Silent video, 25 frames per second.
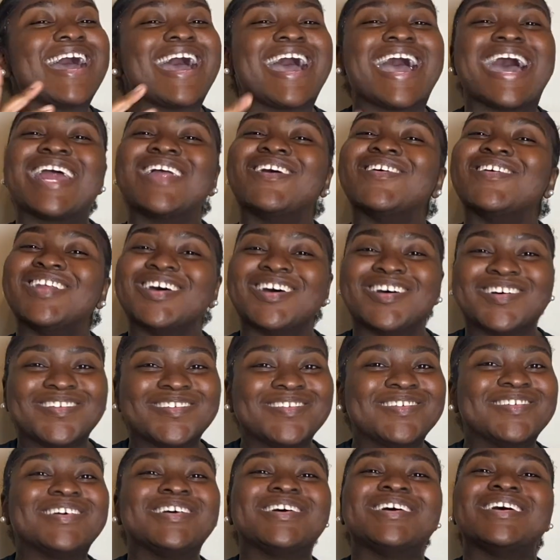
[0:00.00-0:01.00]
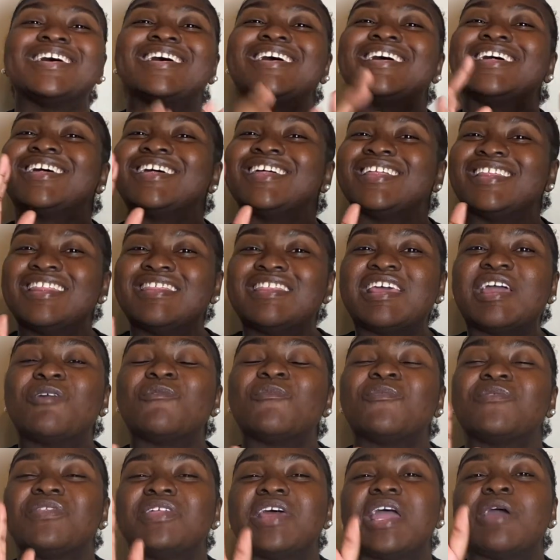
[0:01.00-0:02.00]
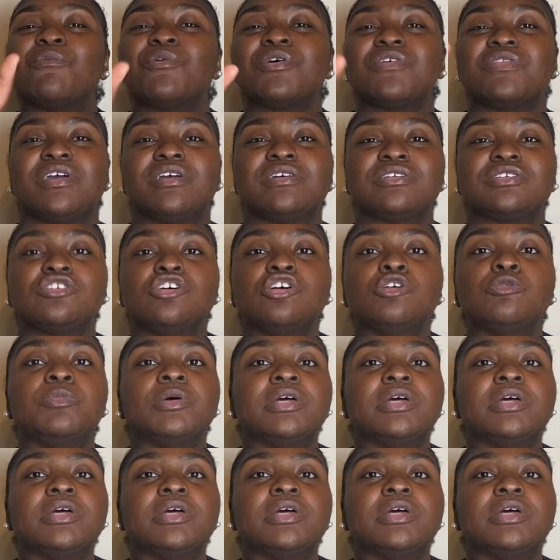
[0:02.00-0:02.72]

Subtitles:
I don't know. They were there too,